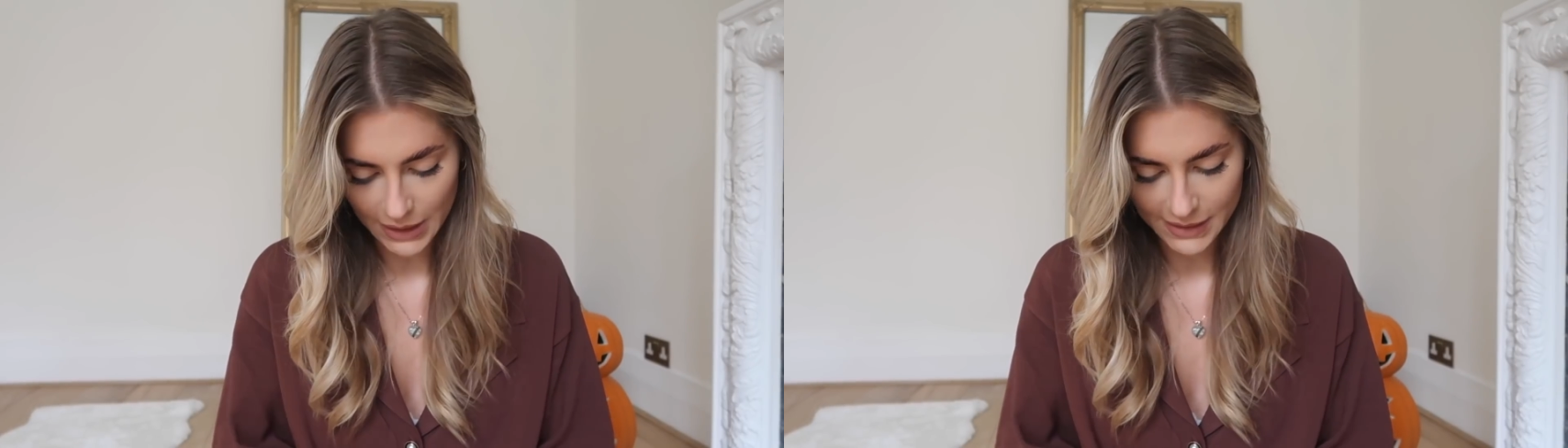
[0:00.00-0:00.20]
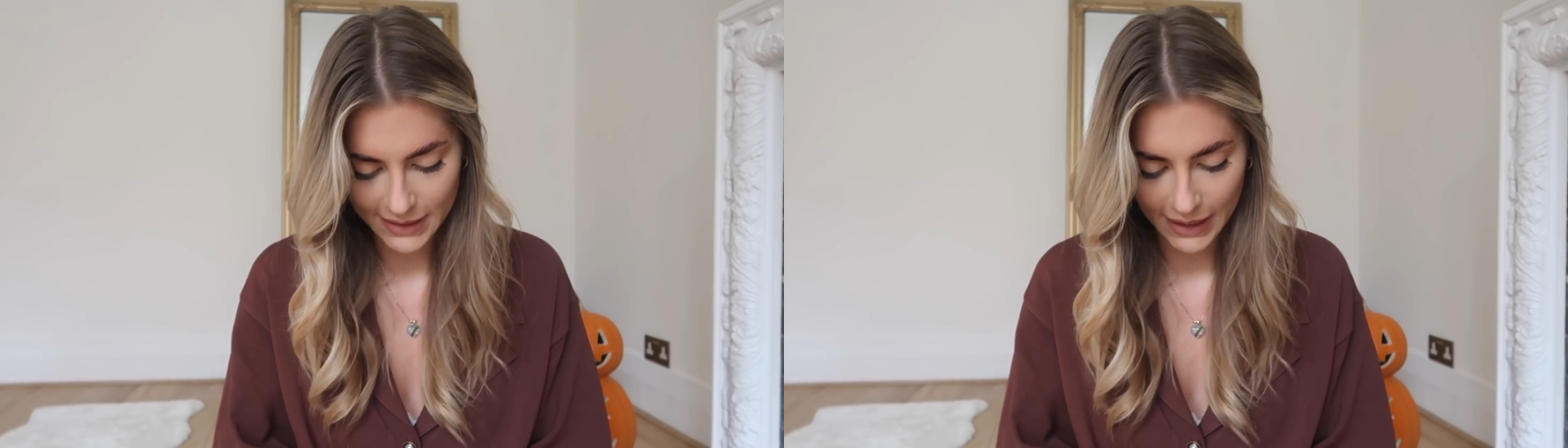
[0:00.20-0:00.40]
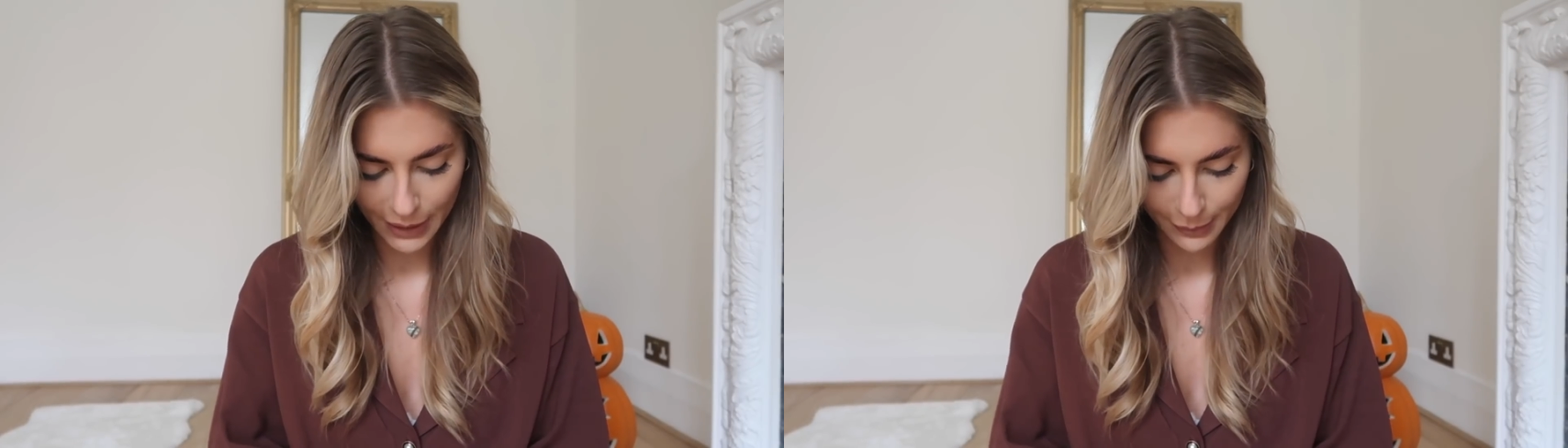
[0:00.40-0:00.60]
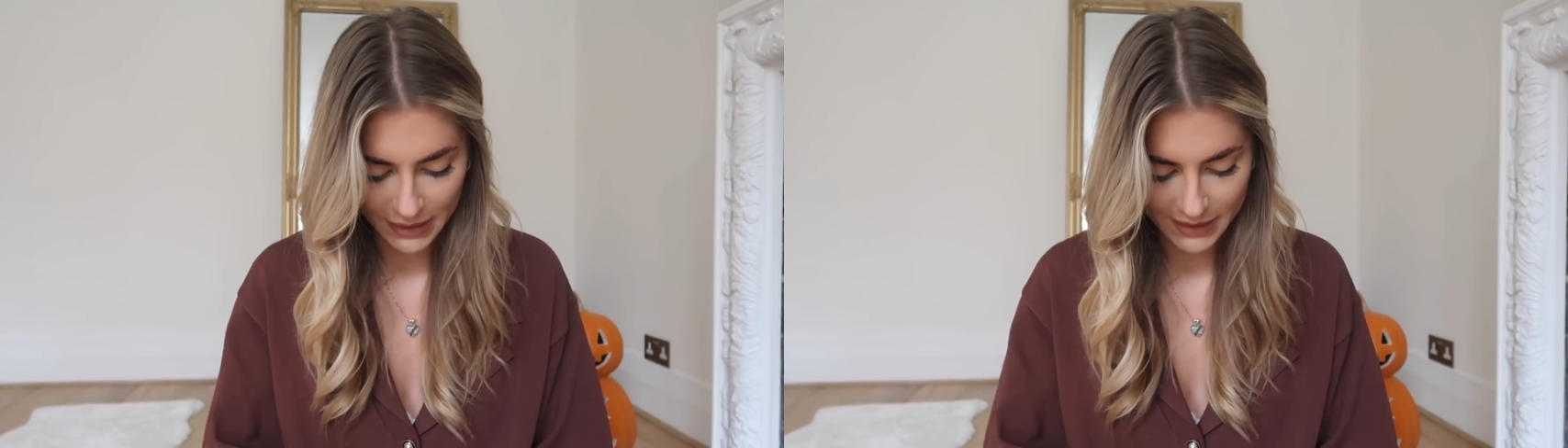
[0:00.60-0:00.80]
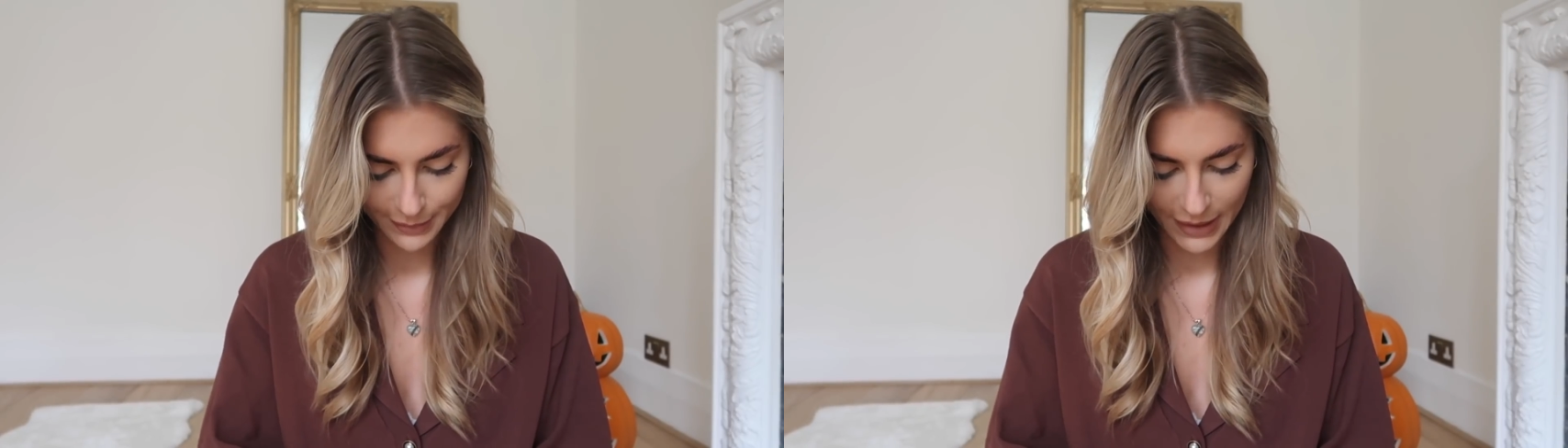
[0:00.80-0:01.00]
It's like a
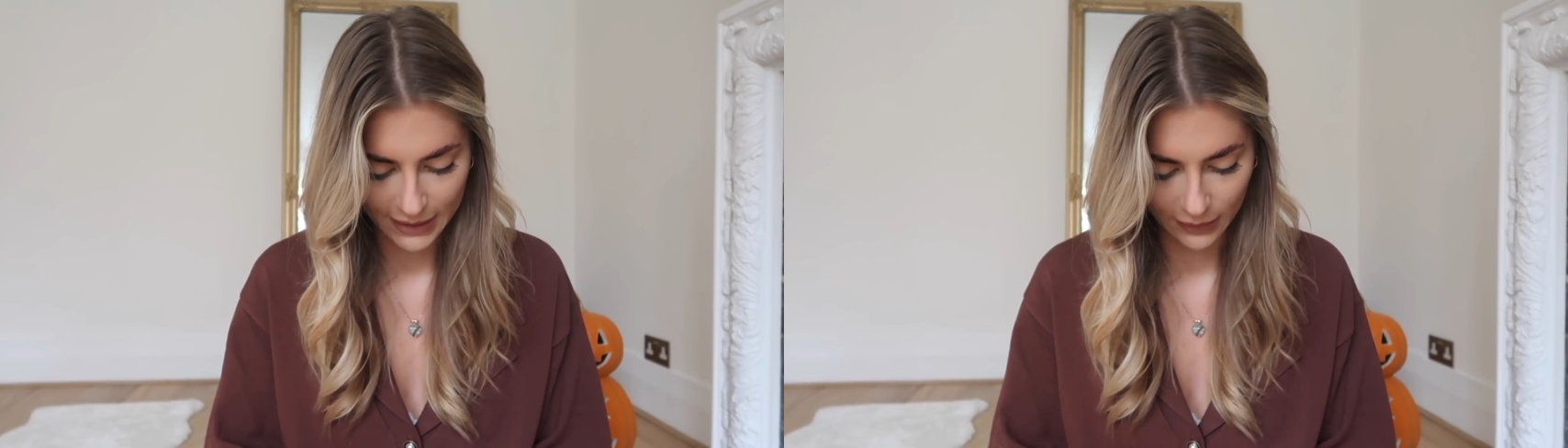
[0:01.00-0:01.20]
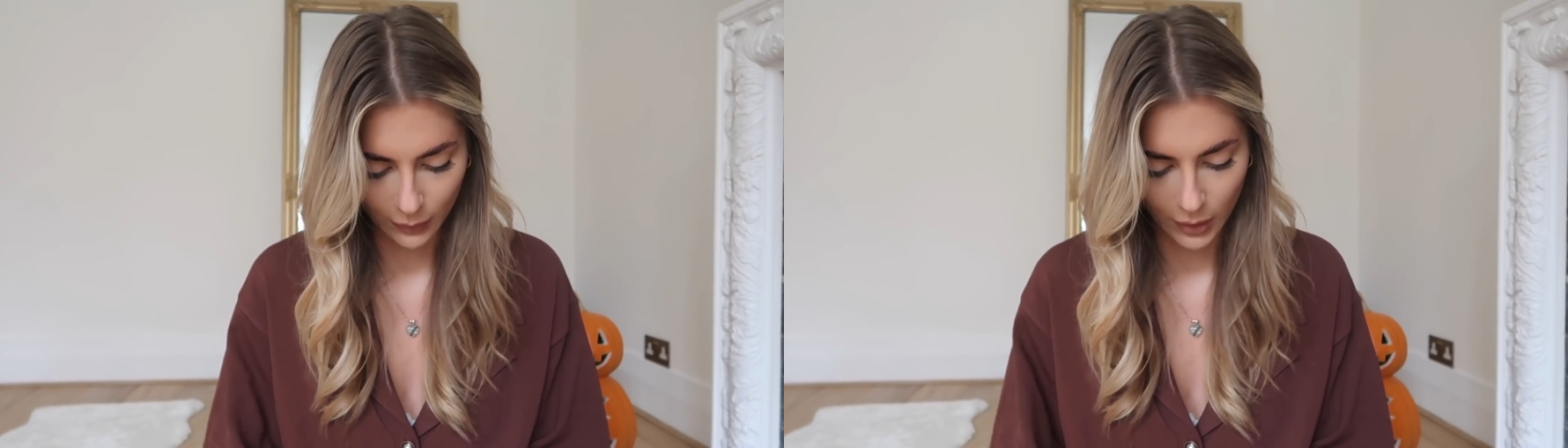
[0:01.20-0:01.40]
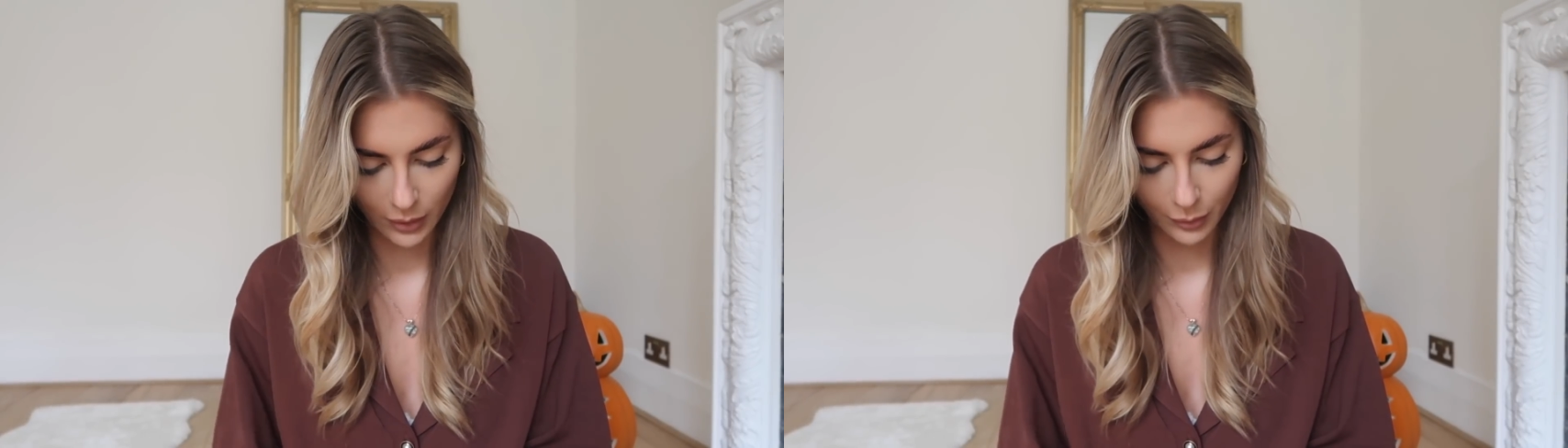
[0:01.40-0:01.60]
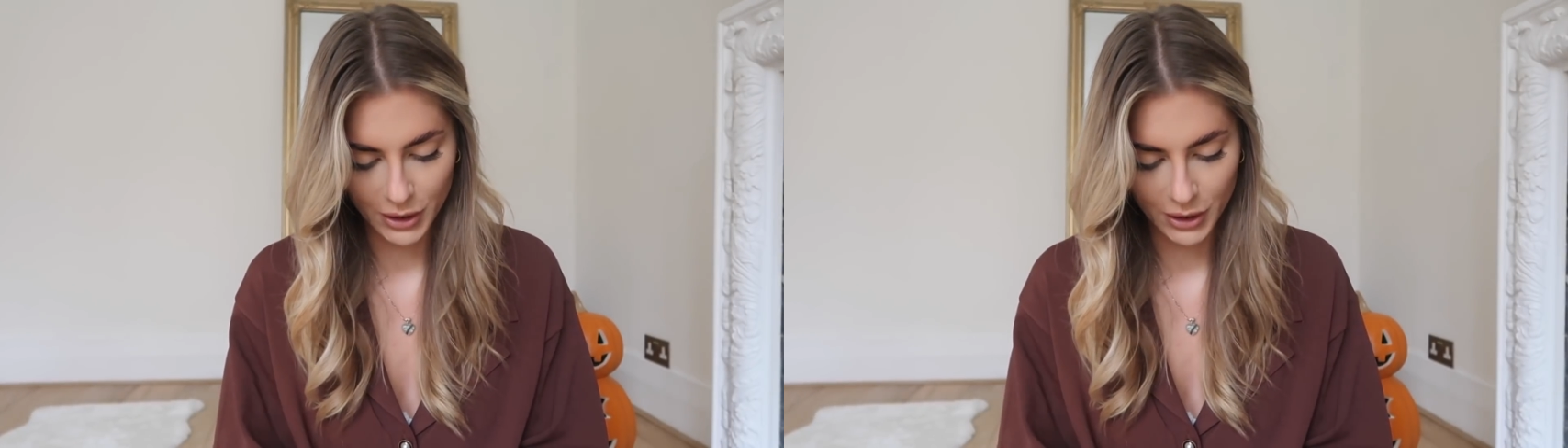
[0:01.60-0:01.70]
mixed metal one,